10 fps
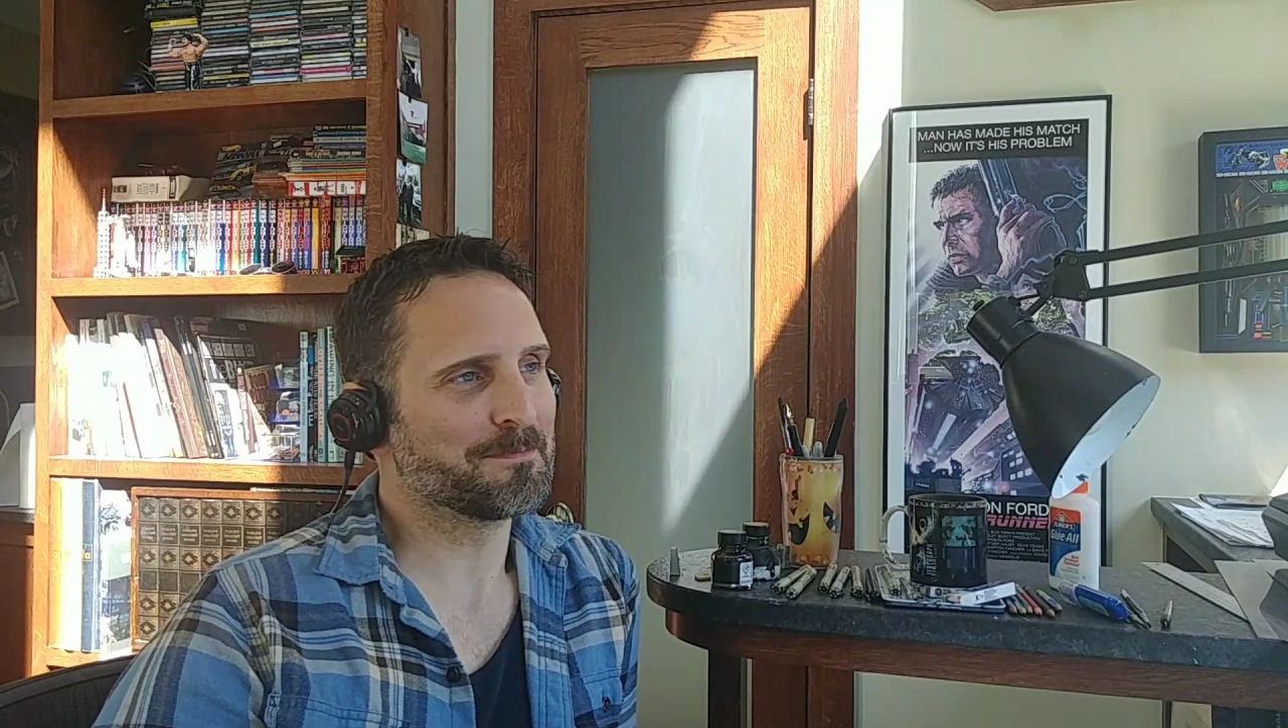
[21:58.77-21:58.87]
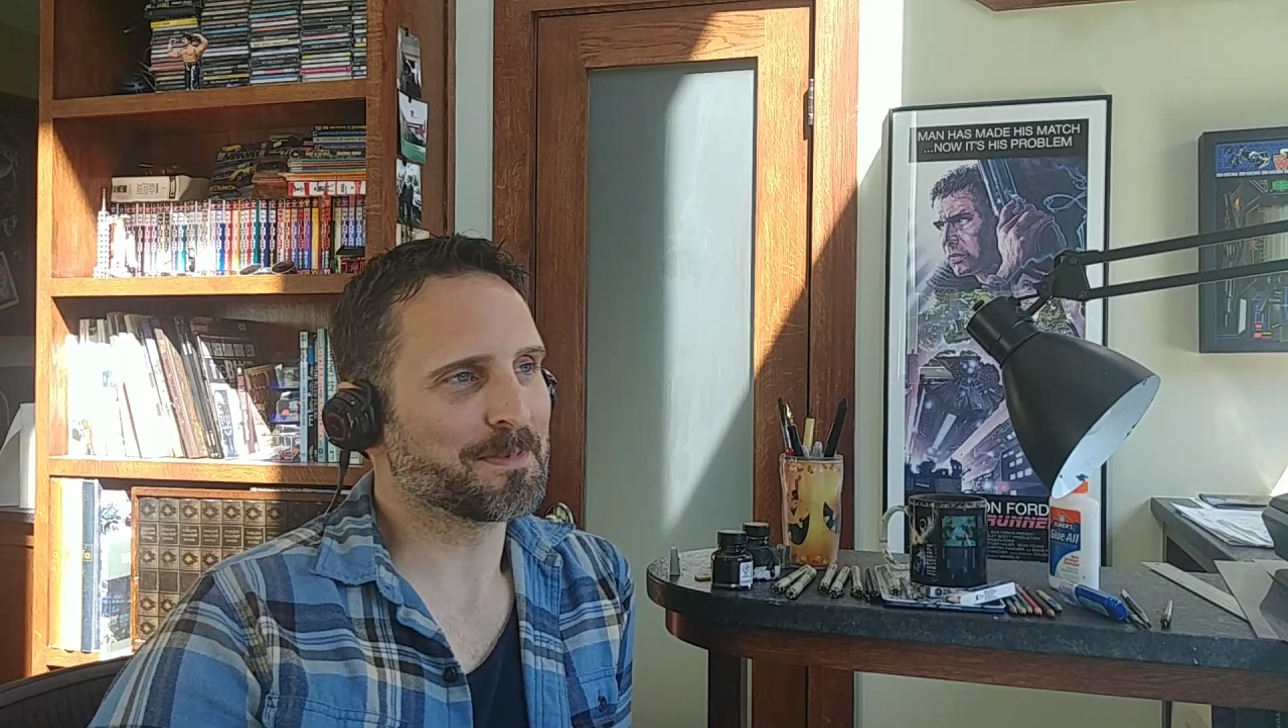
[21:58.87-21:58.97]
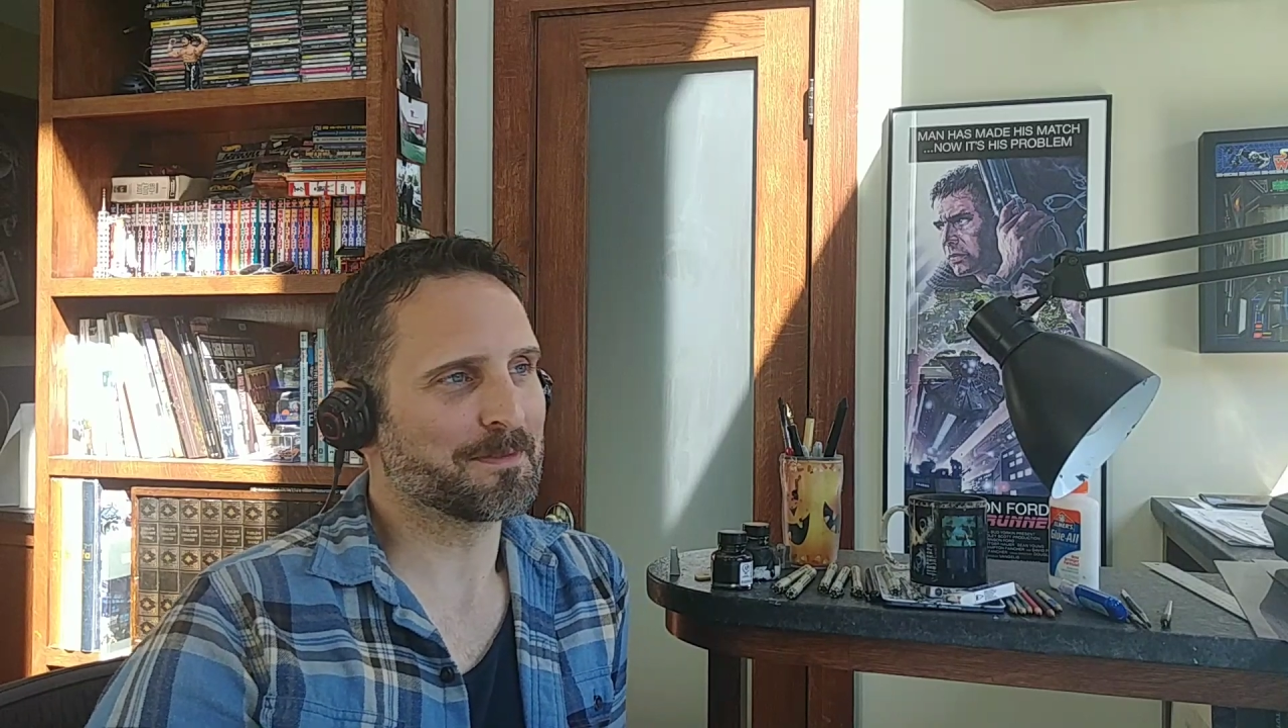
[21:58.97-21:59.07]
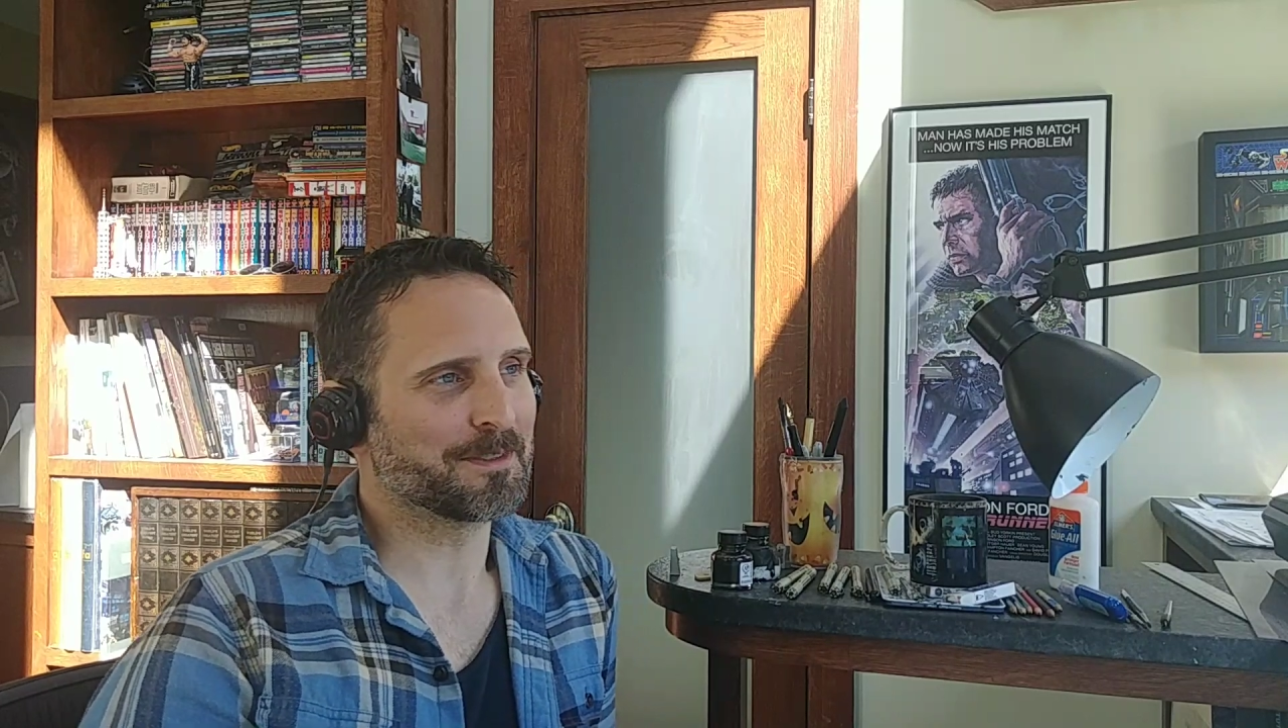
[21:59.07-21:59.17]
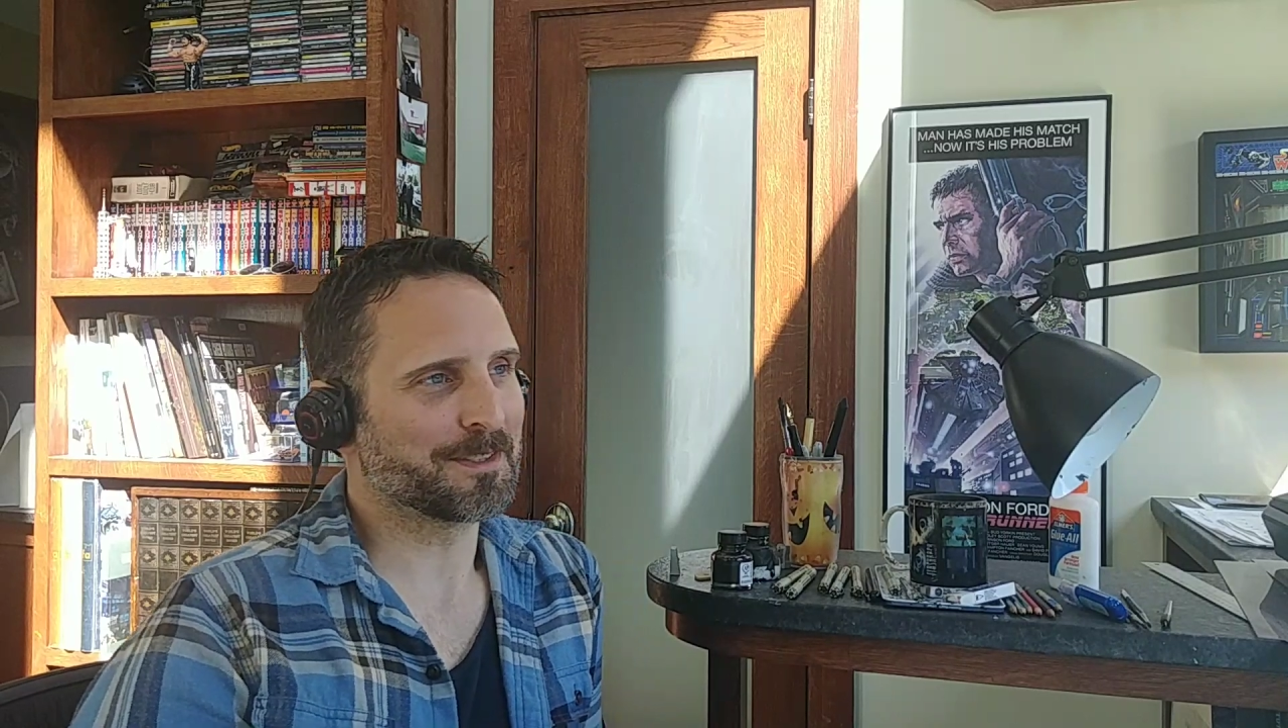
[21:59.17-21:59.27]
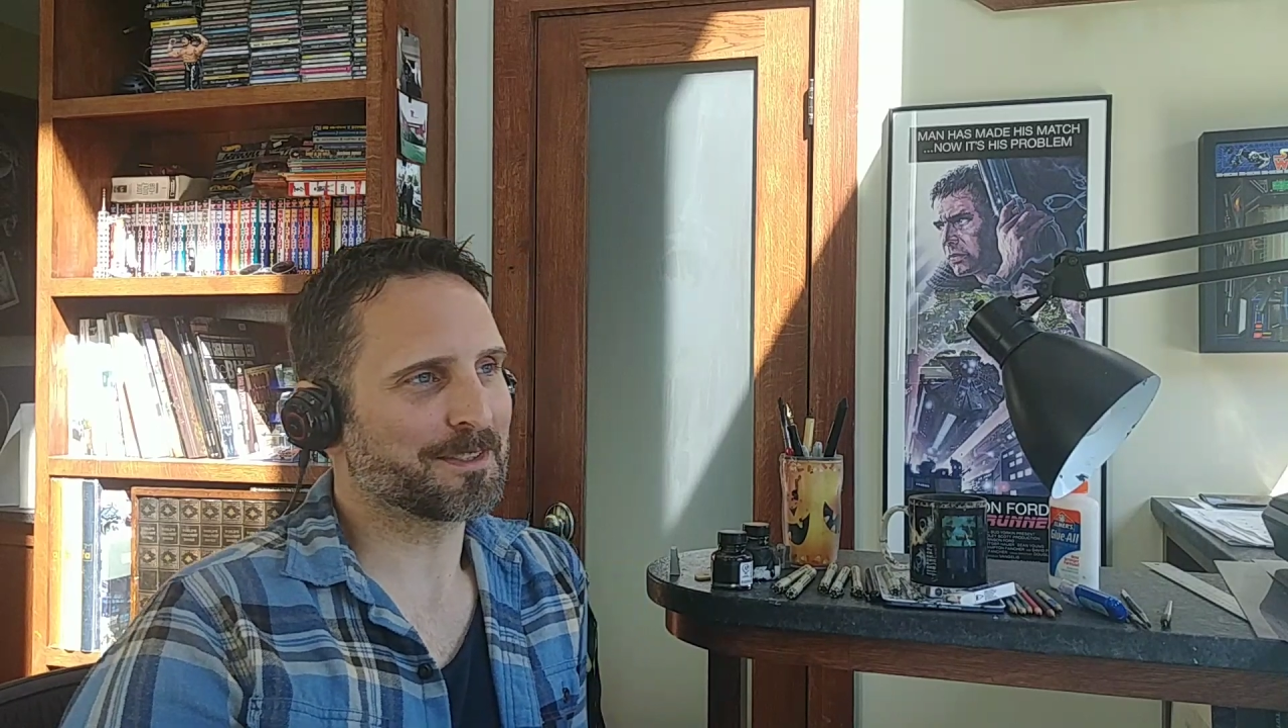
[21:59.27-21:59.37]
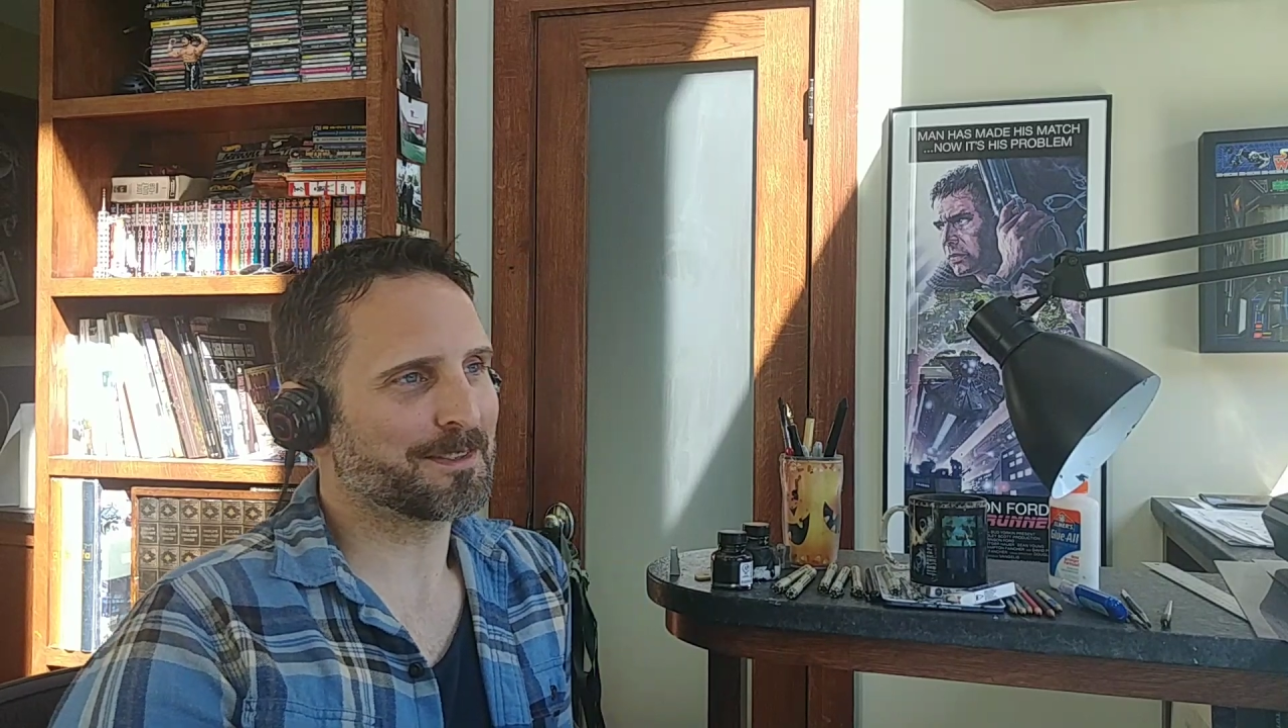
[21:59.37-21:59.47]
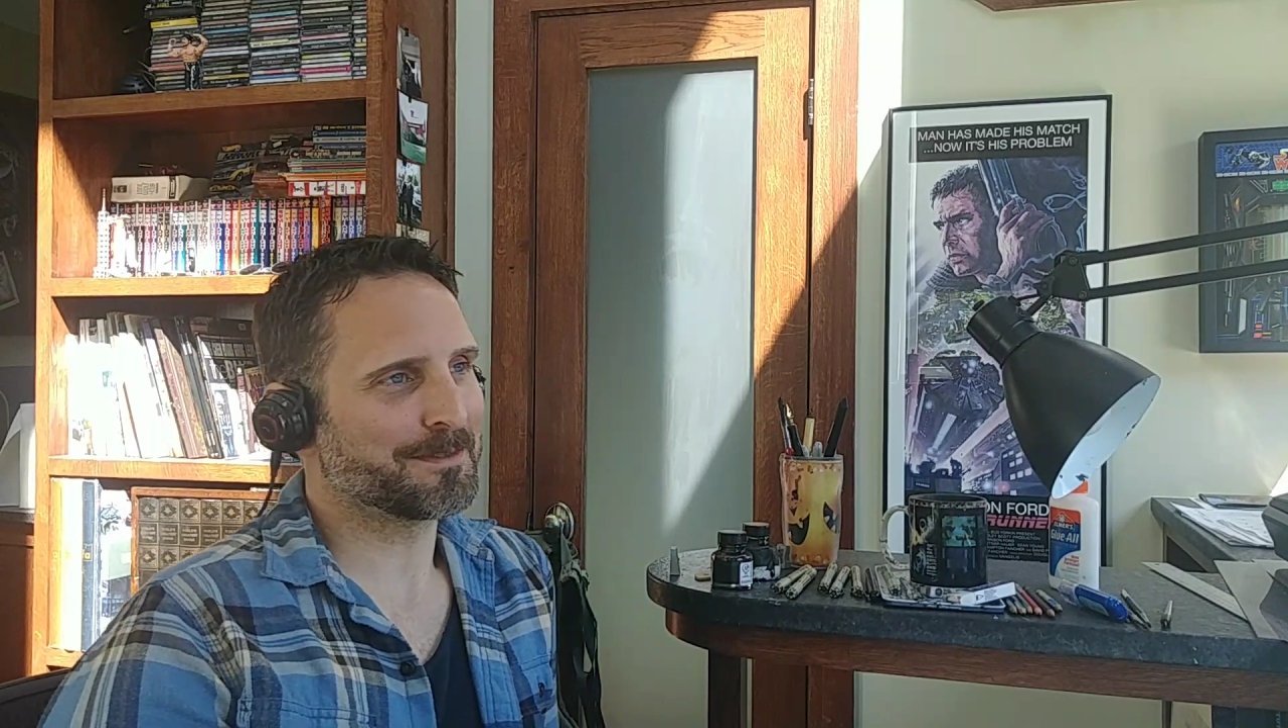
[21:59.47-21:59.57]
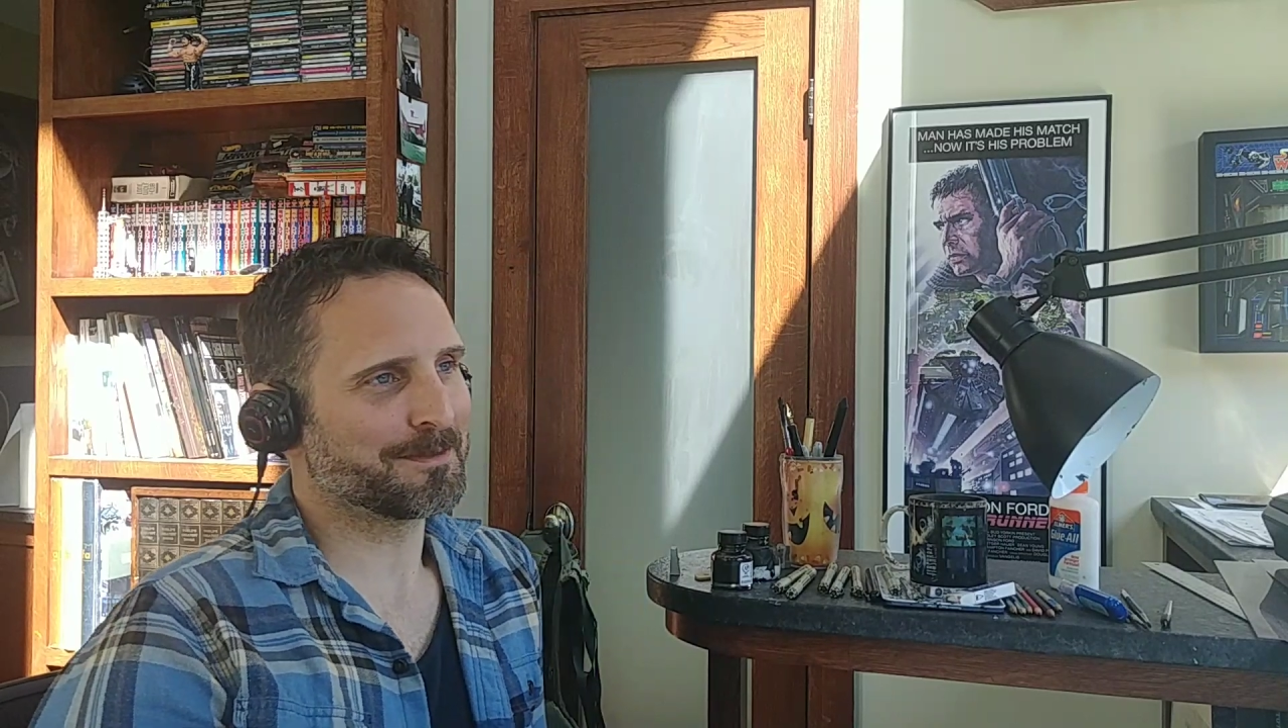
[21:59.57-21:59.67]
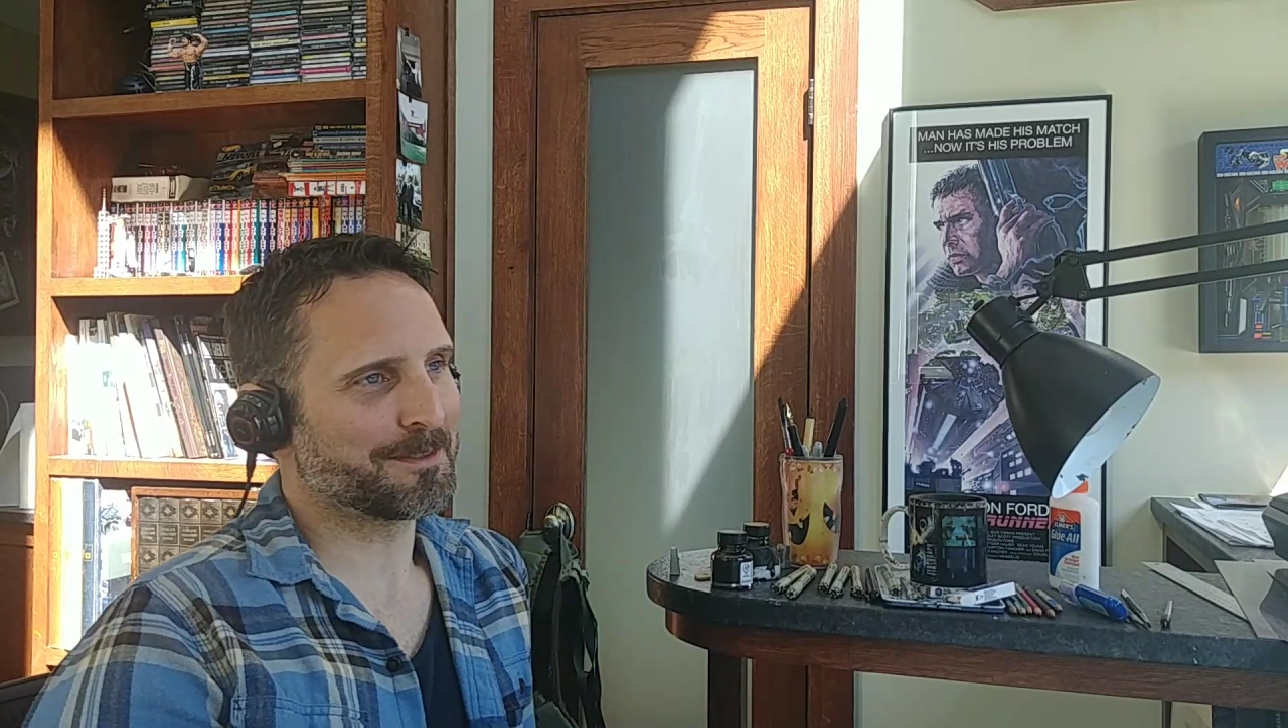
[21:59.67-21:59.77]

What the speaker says: privileged,